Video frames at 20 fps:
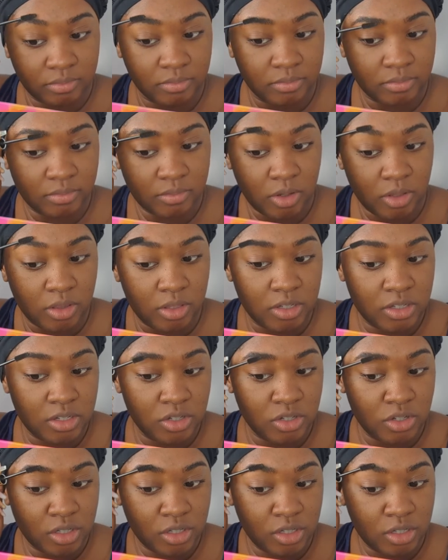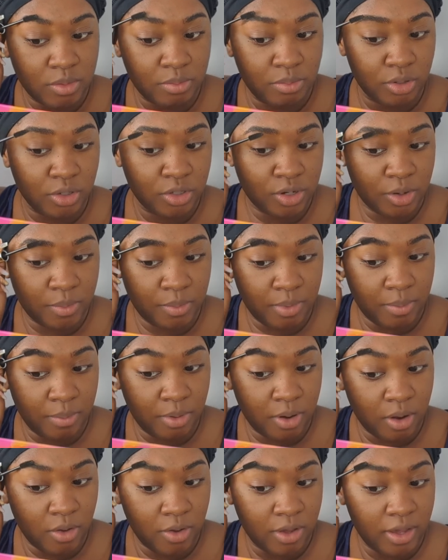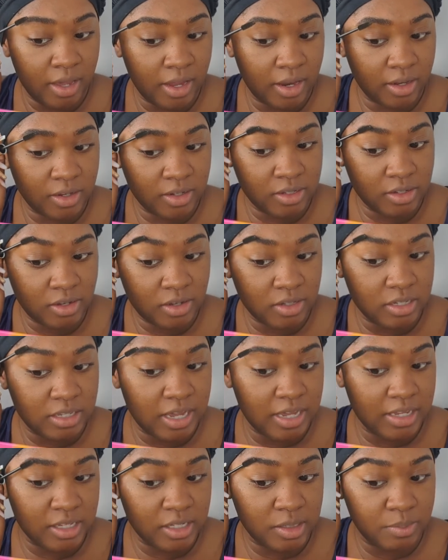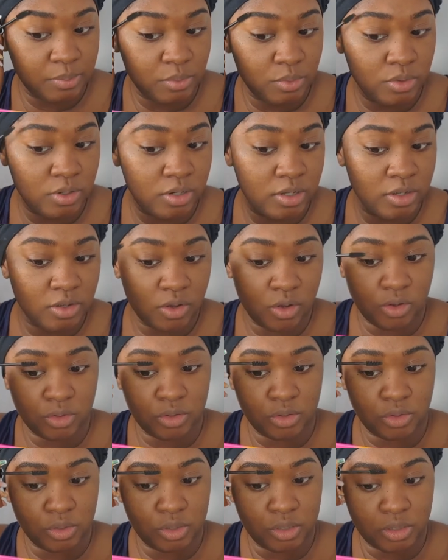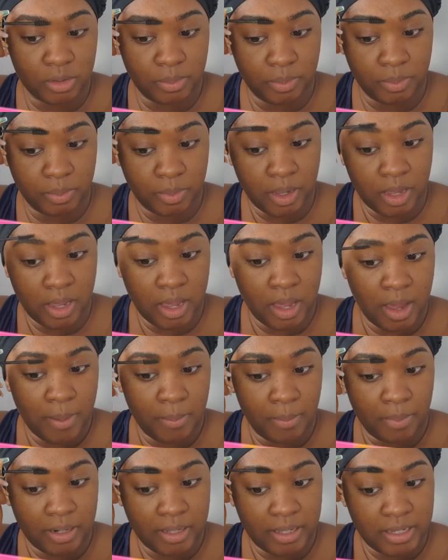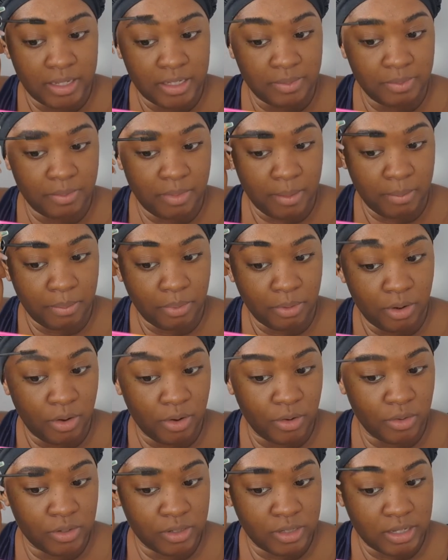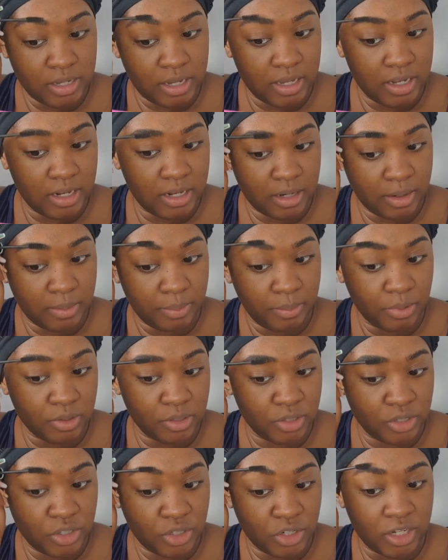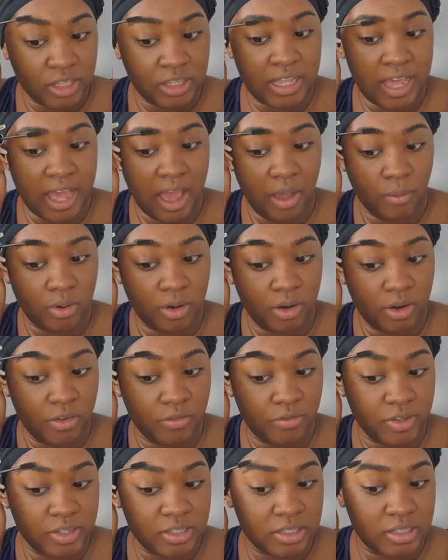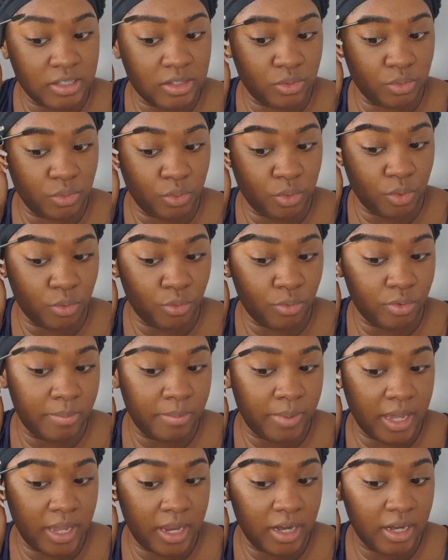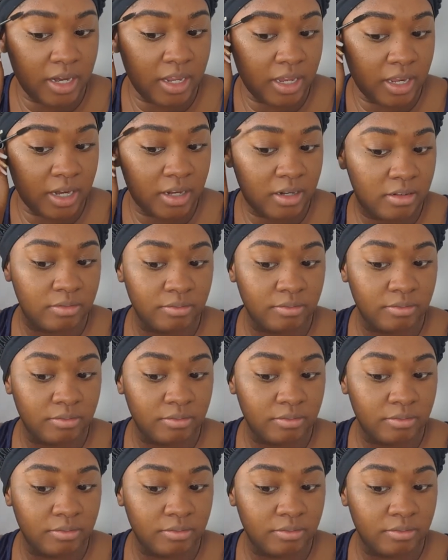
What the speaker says: But this is just to brush up my brow hairs because it has a spoolie, also to place my brows in the position that I would love it to remain in.